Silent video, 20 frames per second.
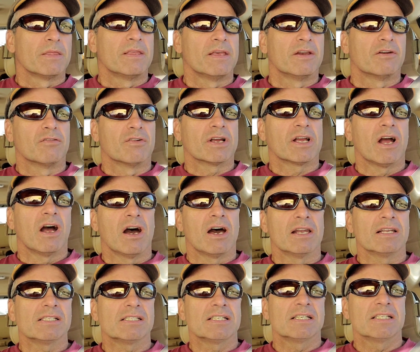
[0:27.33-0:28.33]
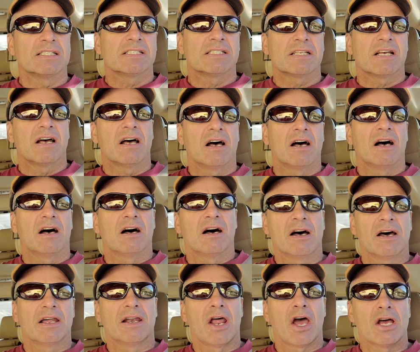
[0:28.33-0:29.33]
Did a reconnaissance
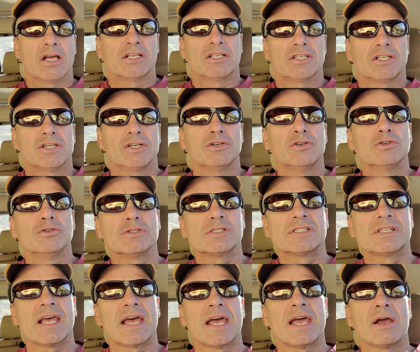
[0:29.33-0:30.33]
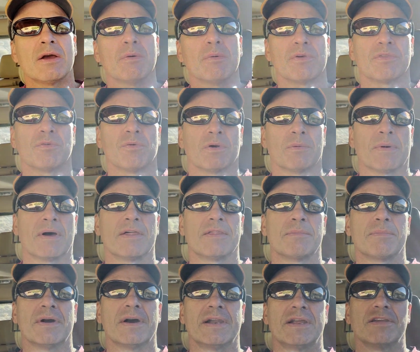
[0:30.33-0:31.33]
on Tuesday with one of my
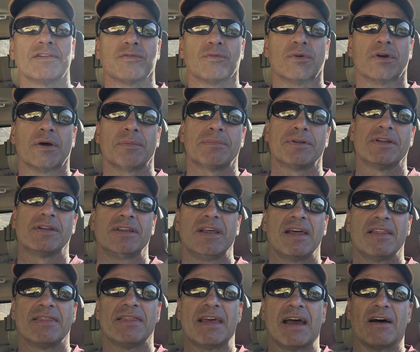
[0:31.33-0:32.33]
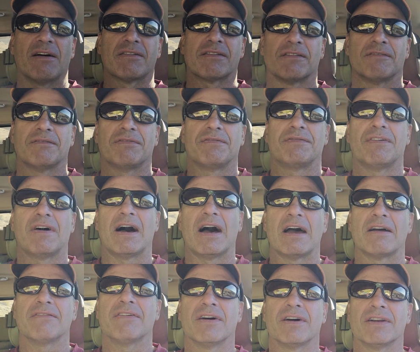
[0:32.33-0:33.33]
other buddies, went up to
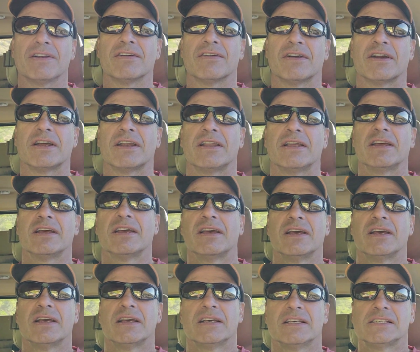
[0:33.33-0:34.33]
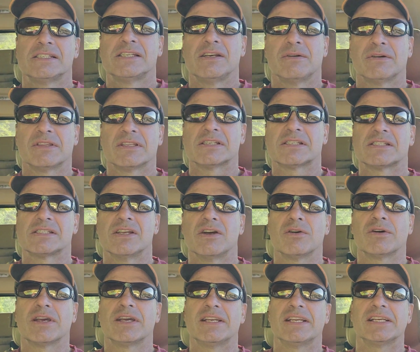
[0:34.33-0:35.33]
10,500, see what the
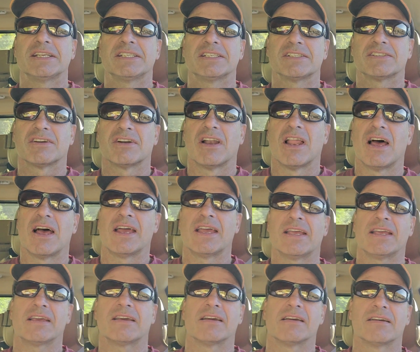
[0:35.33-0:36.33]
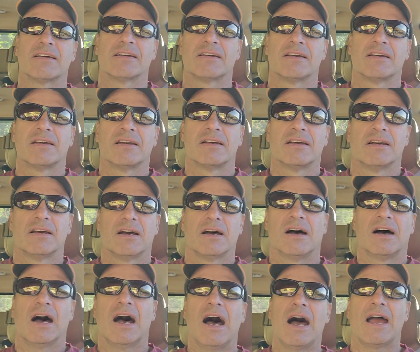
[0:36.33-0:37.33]
snow conditions are like
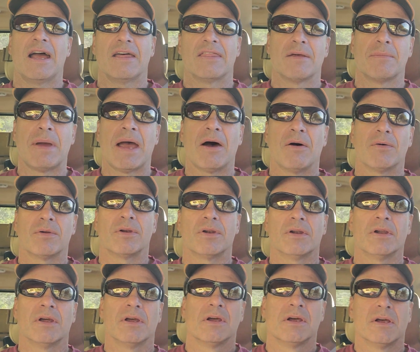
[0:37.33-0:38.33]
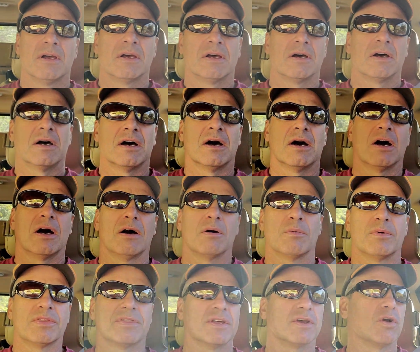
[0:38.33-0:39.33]
high on the mountain,
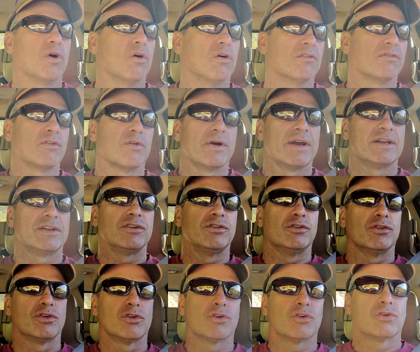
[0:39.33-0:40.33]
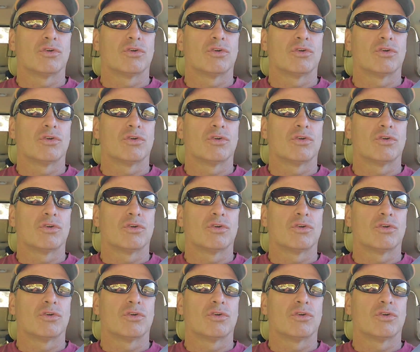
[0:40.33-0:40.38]
with the goal of going to